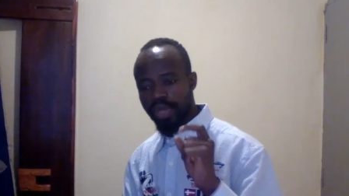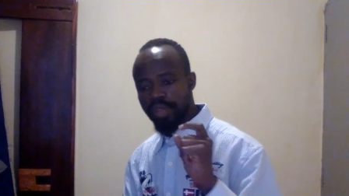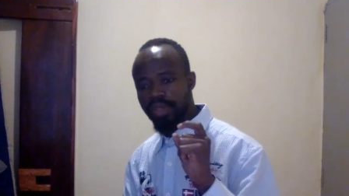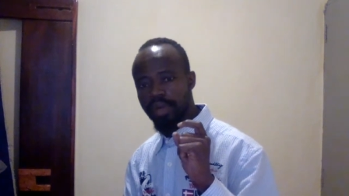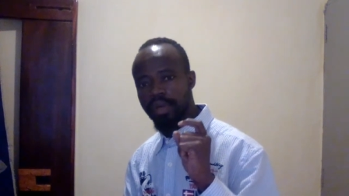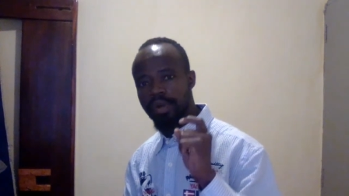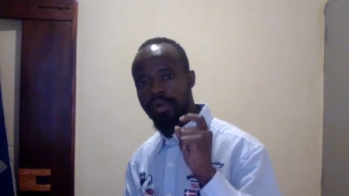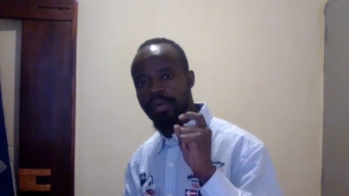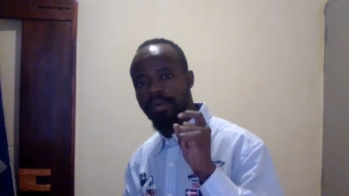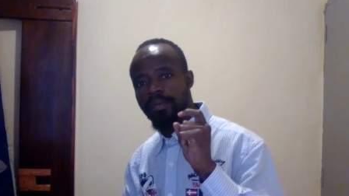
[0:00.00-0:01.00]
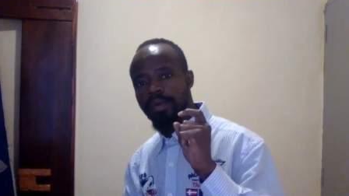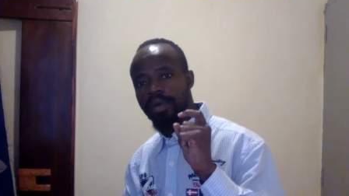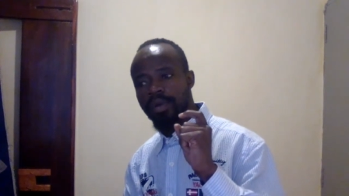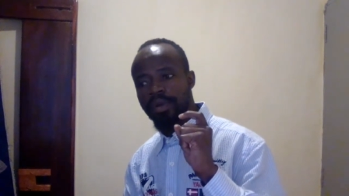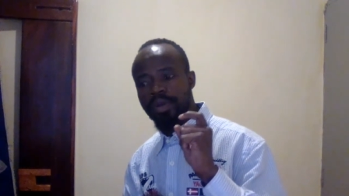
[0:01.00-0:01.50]
the
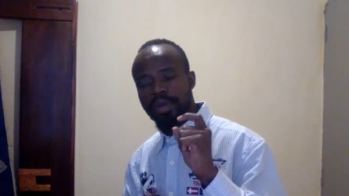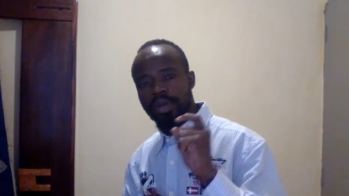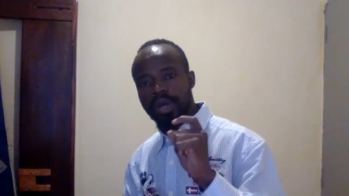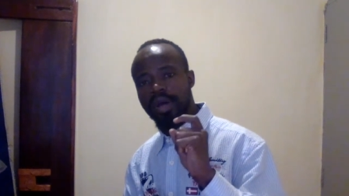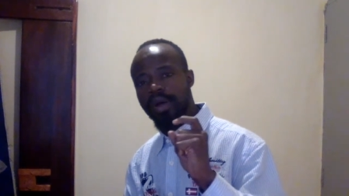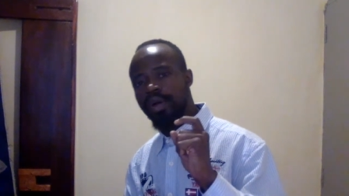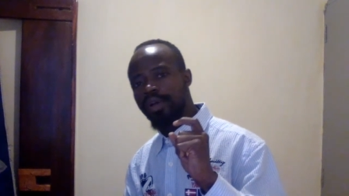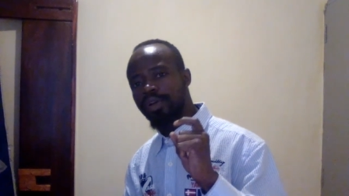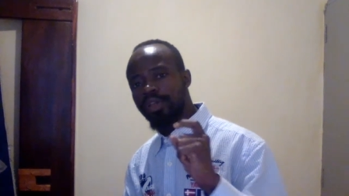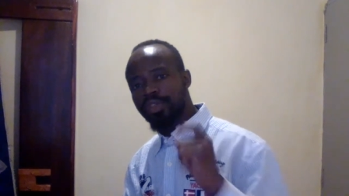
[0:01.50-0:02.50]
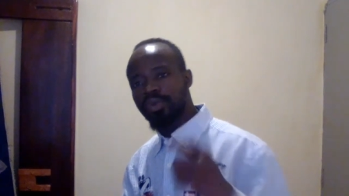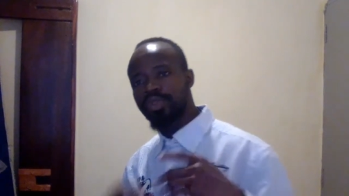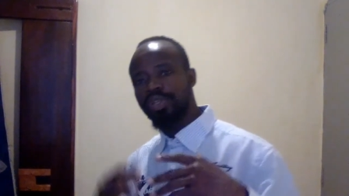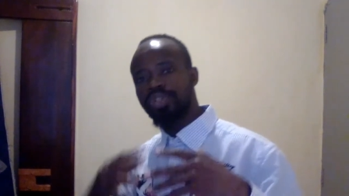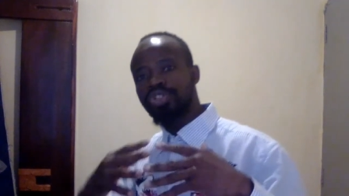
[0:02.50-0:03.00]
uh, through
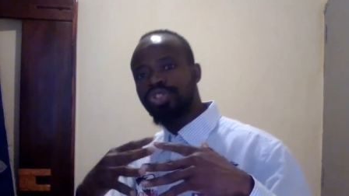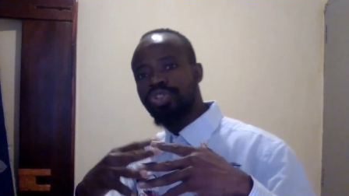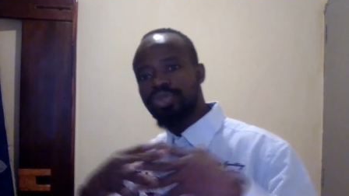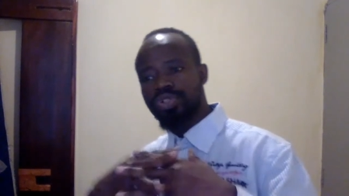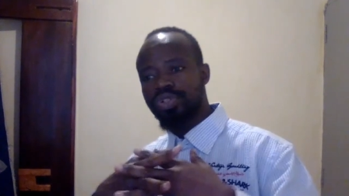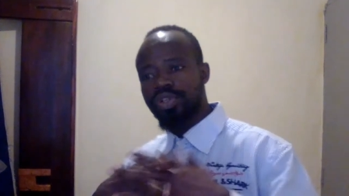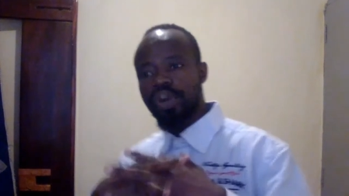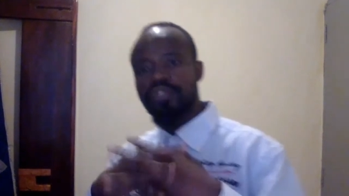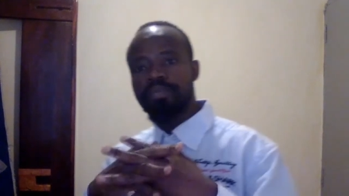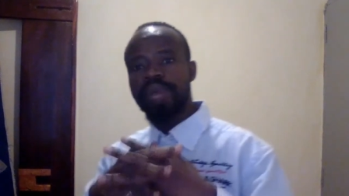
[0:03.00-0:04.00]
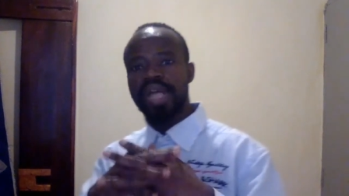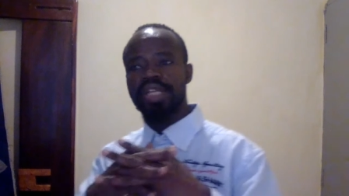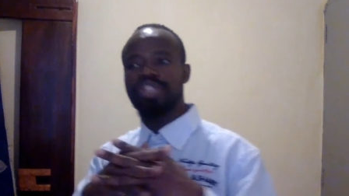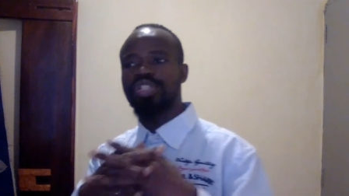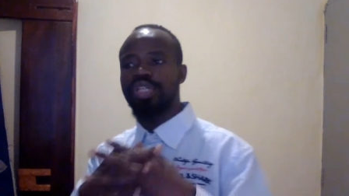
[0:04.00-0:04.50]
the union of
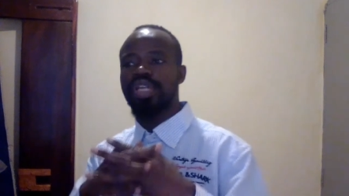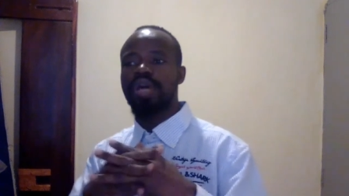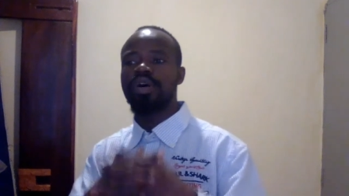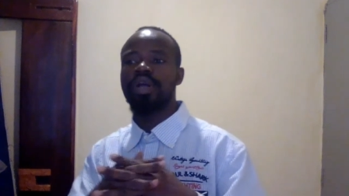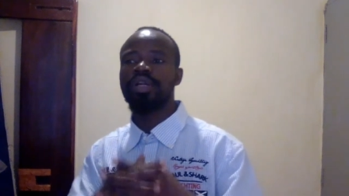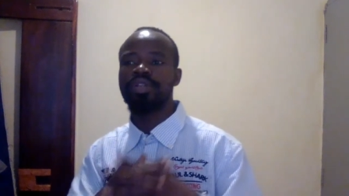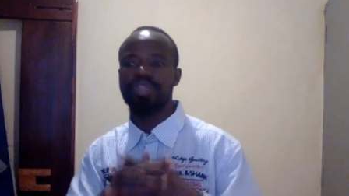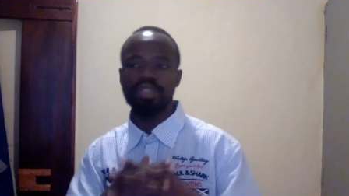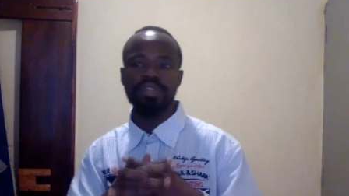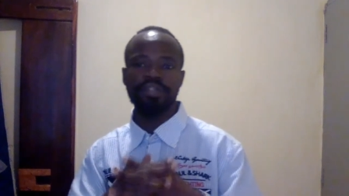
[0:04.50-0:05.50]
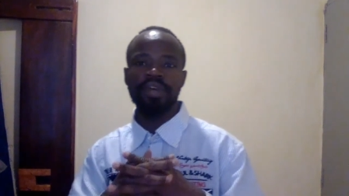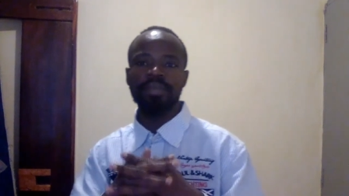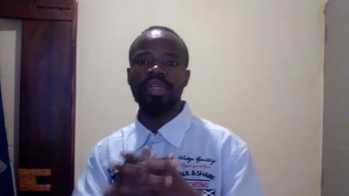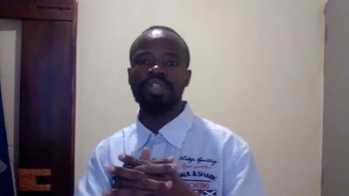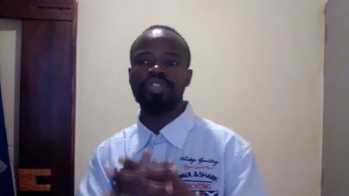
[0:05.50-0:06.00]
marriage in our Christian
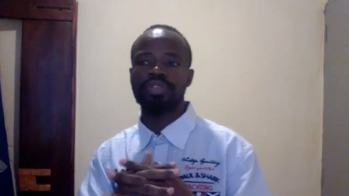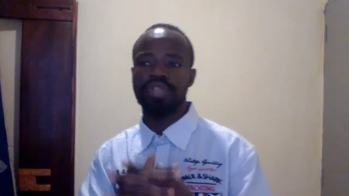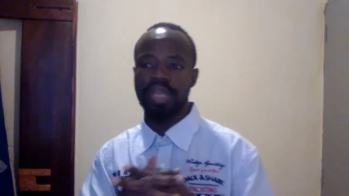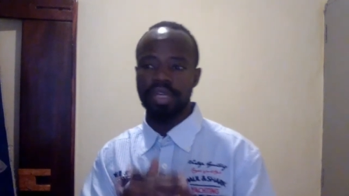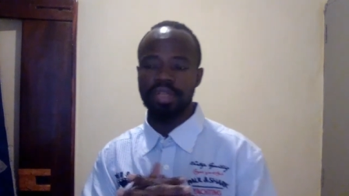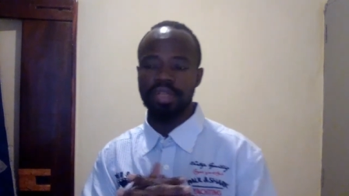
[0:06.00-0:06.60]
families today.